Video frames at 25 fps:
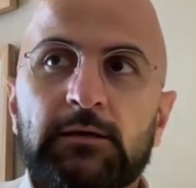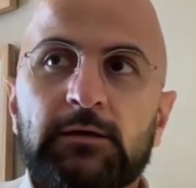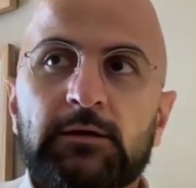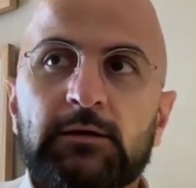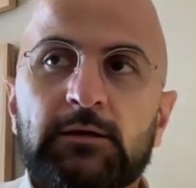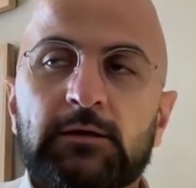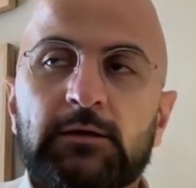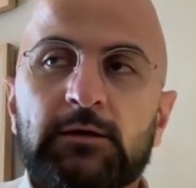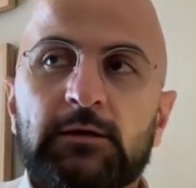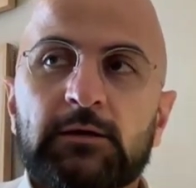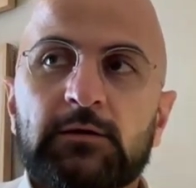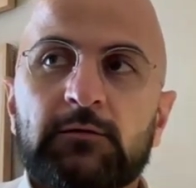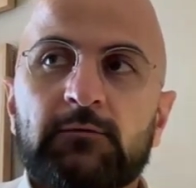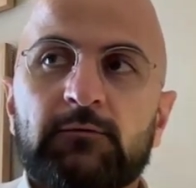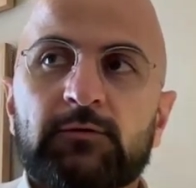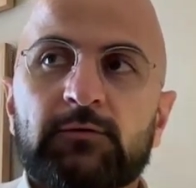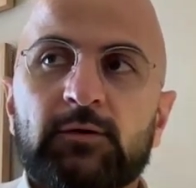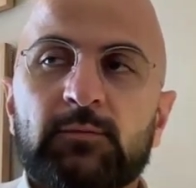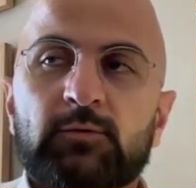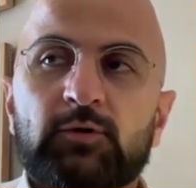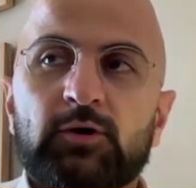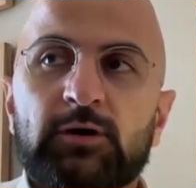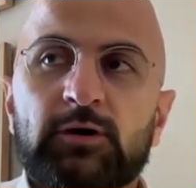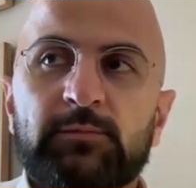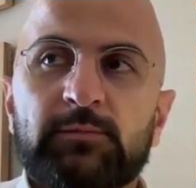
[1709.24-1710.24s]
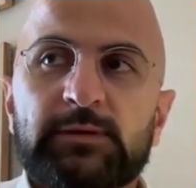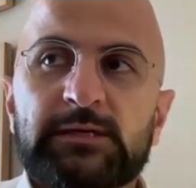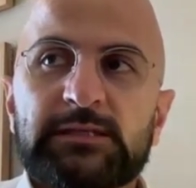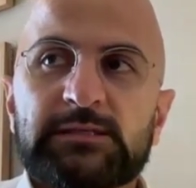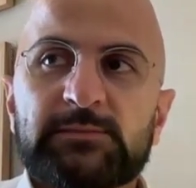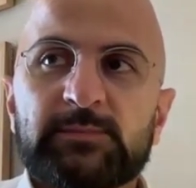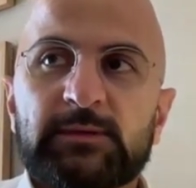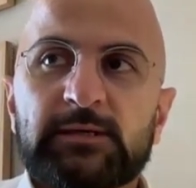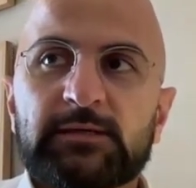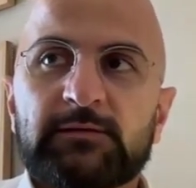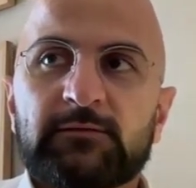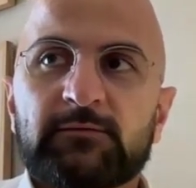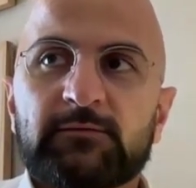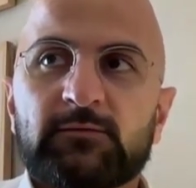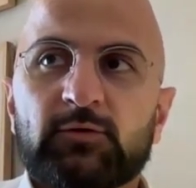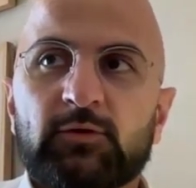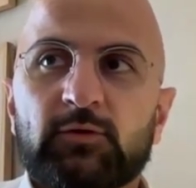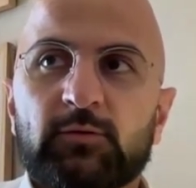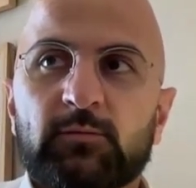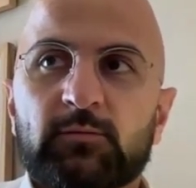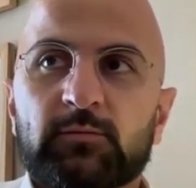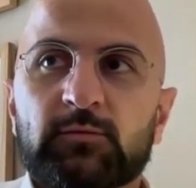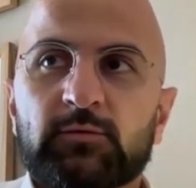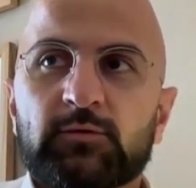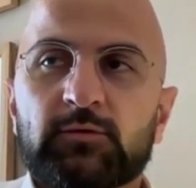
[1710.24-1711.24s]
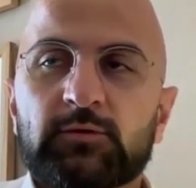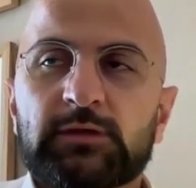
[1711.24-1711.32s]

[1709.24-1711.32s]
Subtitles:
From your perspective, Tom,